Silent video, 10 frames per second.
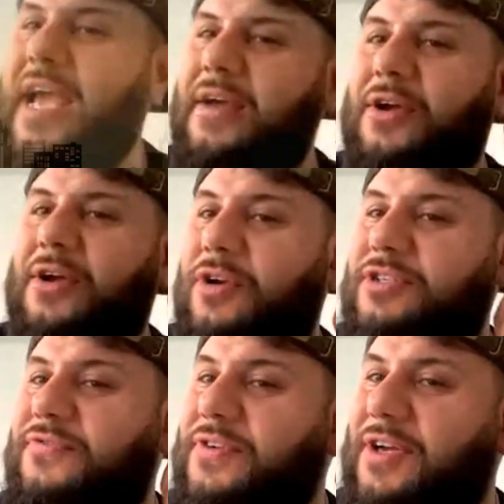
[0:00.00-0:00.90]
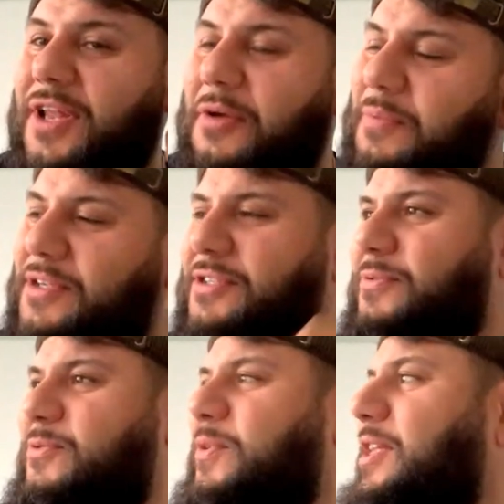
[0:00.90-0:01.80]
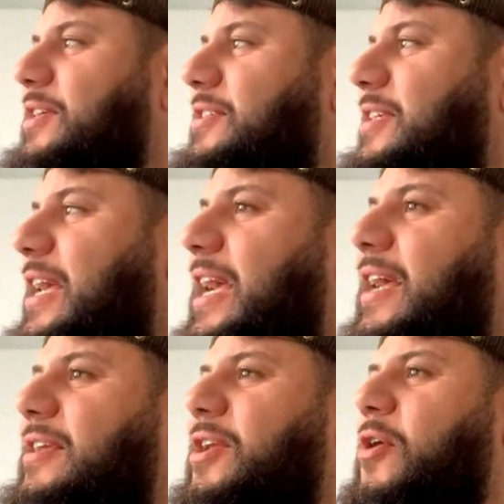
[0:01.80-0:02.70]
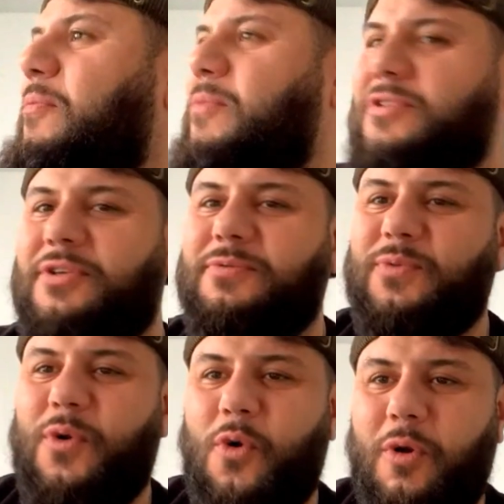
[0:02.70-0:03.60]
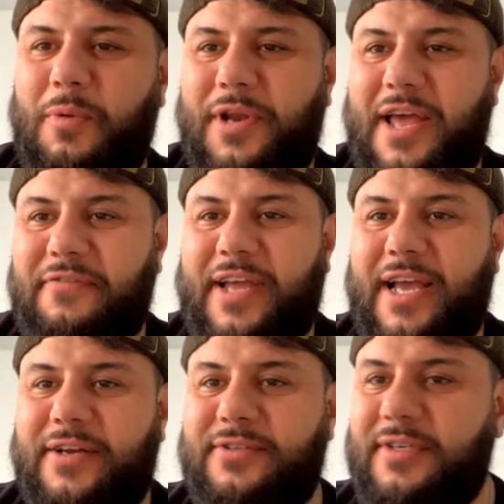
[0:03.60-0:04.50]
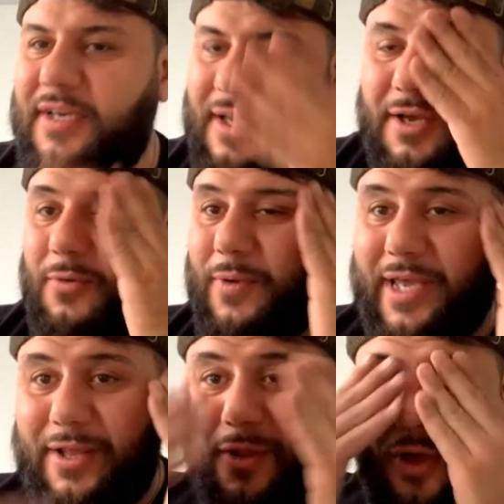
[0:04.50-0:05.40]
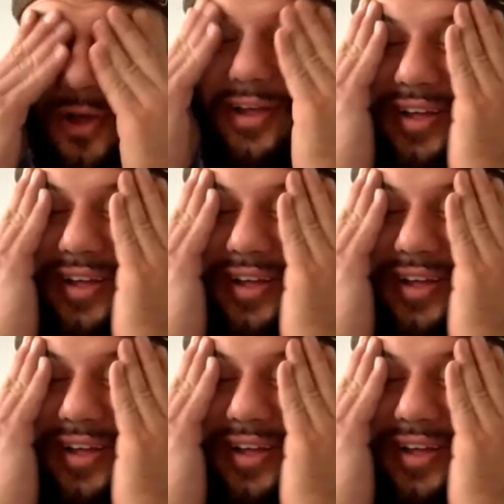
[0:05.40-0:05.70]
Hey, Christopher Columbus was with us, and you know, Muslims were horrible navigators. We get lost.